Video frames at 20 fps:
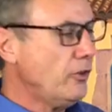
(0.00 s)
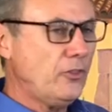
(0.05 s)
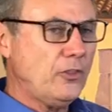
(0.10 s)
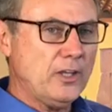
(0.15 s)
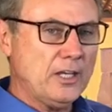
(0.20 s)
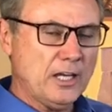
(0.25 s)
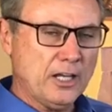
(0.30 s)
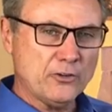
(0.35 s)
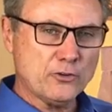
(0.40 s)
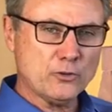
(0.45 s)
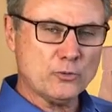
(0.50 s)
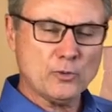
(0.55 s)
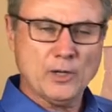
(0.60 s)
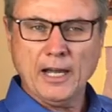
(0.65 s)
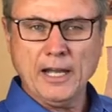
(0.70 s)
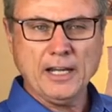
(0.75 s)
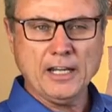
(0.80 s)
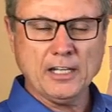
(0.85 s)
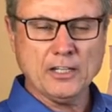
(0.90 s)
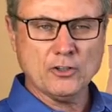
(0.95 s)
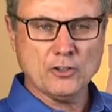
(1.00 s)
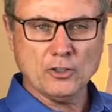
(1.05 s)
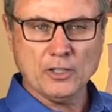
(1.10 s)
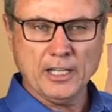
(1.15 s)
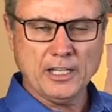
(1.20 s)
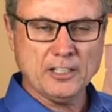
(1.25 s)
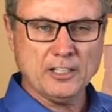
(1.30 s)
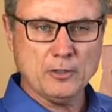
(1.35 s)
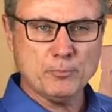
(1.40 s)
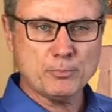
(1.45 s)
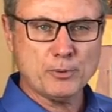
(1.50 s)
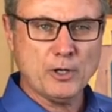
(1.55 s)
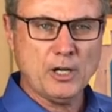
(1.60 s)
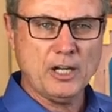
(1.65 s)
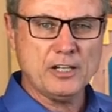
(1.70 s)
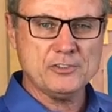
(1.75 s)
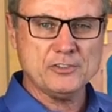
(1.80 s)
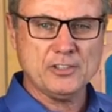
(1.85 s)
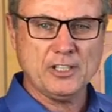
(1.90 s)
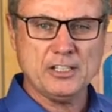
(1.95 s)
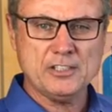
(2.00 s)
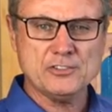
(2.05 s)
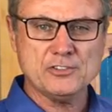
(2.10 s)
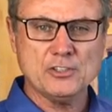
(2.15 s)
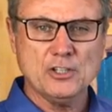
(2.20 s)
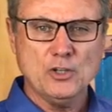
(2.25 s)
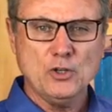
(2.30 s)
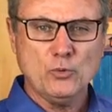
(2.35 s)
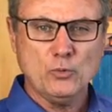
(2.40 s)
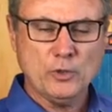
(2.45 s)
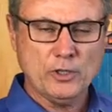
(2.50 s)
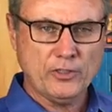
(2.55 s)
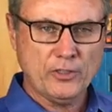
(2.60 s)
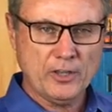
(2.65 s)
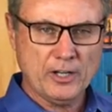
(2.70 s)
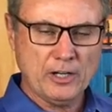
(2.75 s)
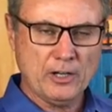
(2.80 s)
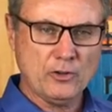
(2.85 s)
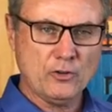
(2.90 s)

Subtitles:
the underwriting or lending process within our